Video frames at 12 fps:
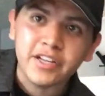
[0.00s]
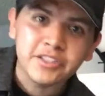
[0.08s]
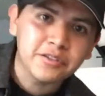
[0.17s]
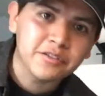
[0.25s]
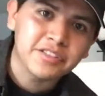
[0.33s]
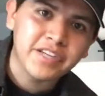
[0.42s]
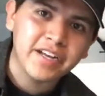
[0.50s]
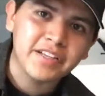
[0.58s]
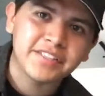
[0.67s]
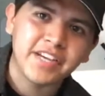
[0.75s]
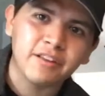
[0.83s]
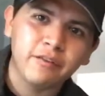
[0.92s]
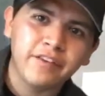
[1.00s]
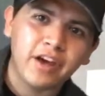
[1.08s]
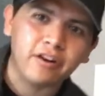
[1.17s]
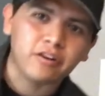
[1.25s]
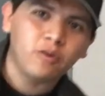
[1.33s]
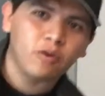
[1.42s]
Junior Giants, now that we've
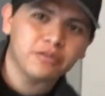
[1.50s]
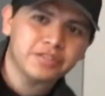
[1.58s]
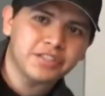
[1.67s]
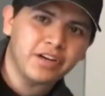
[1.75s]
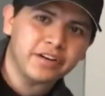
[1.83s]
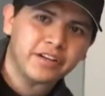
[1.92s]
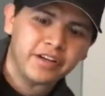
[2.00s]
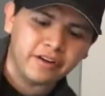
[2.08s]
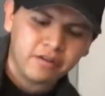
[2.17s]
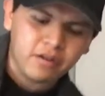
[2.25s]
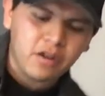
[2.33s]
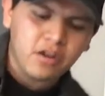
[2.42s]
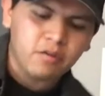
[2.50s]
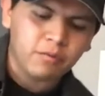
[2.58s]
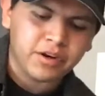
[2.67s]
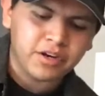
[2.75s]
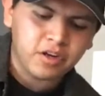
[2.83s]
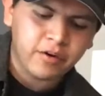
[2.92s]
got our corners done here,
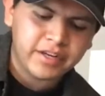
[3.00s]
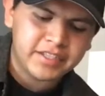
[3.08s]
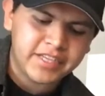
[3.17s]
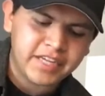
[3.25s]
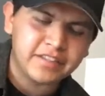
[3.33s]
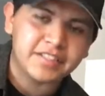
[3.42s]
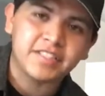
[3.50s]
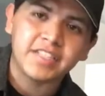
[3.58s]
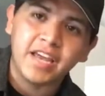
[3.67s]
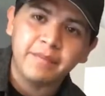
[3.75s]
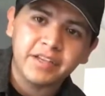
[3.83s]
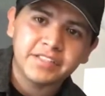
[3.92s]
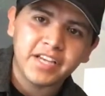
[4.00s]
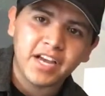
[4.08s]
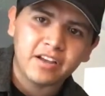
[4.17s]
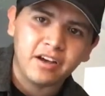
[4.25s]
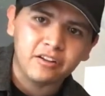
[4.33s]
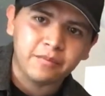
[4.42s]
we're going to go ahead and take the same
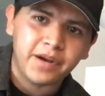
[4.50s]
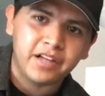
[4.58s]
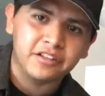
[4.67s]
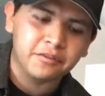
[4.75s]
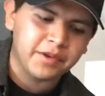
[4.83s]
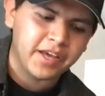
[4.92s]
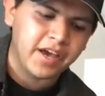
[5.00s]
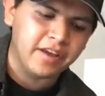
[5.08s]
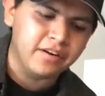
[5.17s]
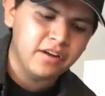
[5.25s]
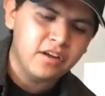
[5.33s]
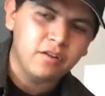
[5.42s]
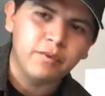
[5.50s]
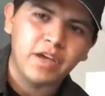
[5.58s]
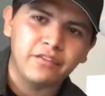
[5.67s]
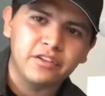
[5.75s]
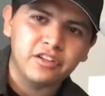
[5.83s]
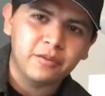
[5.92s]
exact color palette that we had. We
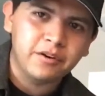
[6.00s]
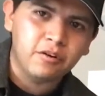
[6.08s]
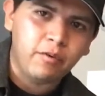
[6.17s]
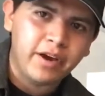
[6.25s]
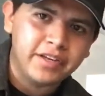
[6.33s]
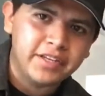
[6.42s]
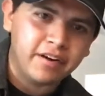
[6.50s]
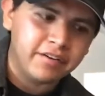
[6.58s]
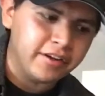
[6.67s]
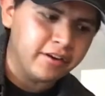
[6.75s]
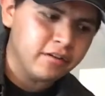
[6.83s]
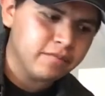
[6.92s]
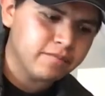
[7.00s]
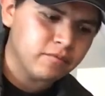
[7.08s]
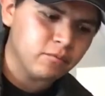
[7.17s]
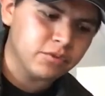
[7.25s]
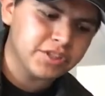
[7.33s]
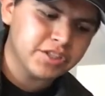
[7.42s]
have a little bit of white down here.
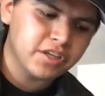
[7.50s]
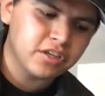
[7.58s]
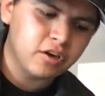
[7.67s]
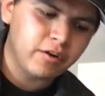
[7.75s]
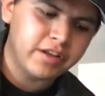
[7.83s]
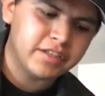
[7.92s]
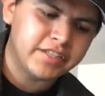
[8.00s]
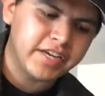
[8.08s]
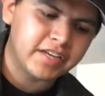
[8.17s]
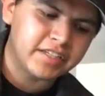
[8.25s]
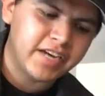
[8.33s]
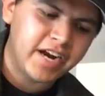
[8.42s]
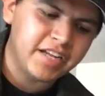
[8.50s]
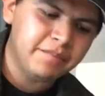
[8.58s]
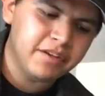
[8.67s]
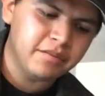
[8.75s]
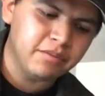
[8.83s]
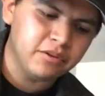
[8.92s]
We're just going to go ahead and take a tiny
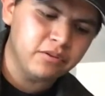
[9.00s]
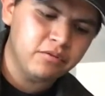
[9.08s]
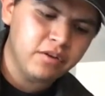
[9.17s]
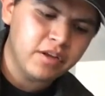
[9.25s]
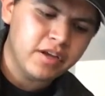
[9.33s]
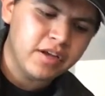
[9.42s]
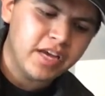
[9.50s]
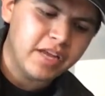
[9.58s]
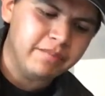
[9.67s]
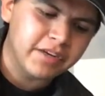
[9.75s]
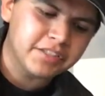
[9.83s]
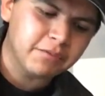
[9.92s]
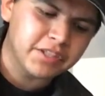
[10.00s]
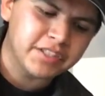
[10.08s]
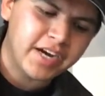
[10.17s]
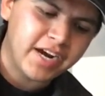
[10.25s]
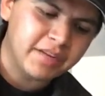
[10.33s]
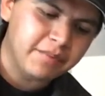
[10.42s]
bit of blue and mix it with a
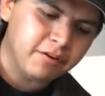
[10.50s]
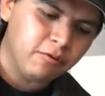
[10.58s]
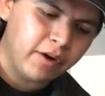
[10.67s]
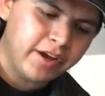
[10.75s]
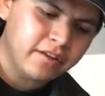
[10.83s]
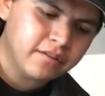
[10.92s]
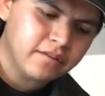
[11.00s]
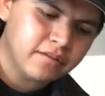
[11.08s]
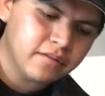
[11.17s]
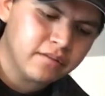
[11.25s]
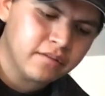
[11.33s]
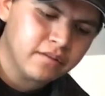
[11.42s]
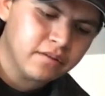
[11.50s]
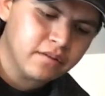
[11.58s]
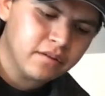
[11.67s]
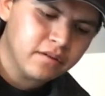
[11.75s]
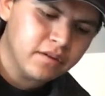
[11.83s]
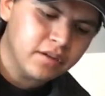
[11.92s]
tiny bit of white
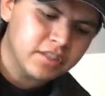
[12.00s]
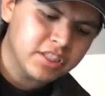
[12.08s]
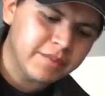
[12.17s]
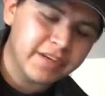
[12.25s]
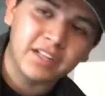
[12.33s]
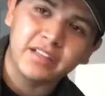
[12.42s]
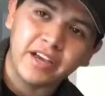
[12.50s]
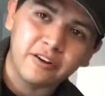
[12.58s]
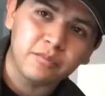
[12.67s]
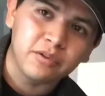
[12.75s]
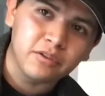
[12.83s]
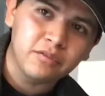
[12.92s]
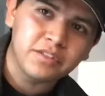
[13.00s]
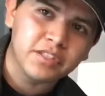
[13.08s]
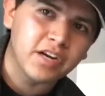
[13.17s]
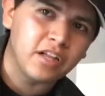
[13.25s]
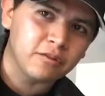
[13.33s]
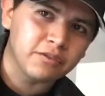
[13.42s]
to make a lighter blue to
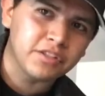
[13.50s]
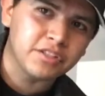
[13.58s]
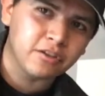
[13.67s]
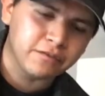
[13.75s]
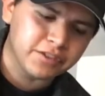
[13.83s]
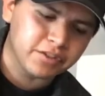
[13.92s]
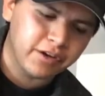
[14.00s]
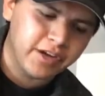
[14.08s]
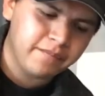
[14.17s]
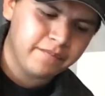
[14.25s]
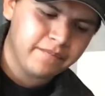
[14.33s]
color in the surface, okay?